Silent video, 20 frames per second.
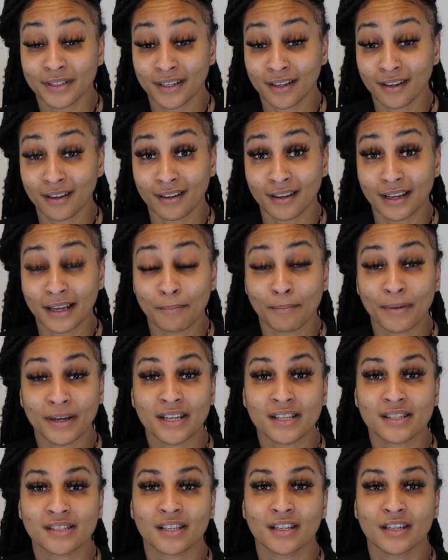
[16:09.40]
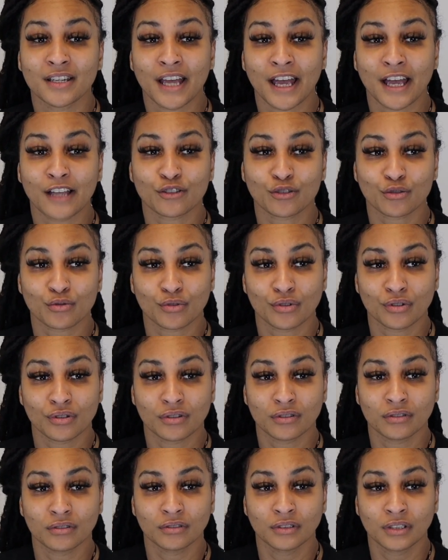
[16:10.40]
Yeah, but it's a
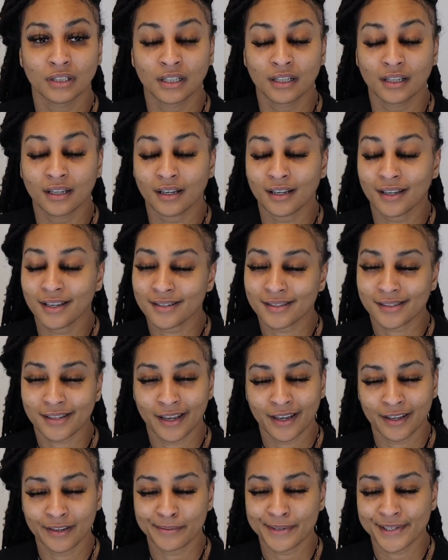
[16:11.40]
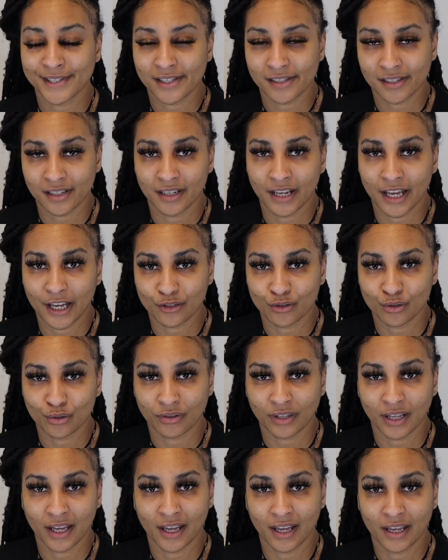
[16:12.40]
natural, because cannabis is a
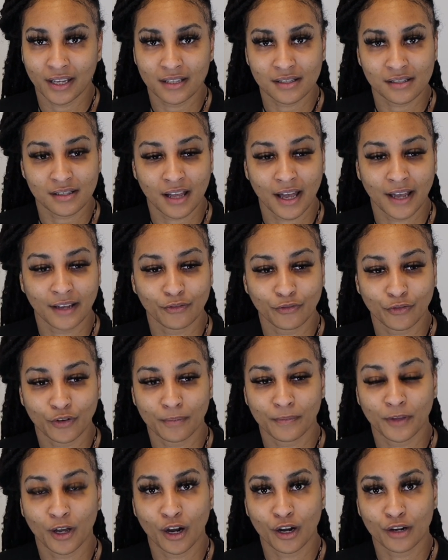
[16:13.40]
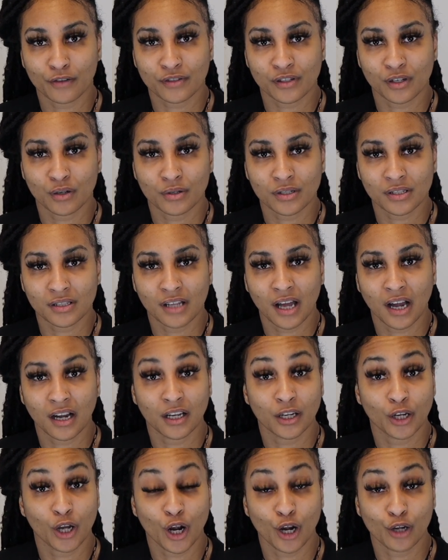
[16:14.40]
natural thing. It's like from the earth, so it's
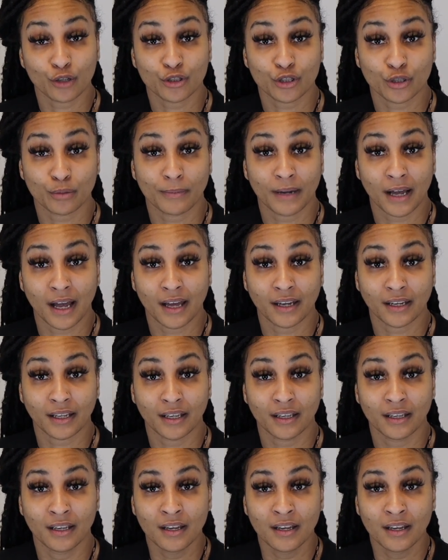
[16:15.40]
not going to hurt your body.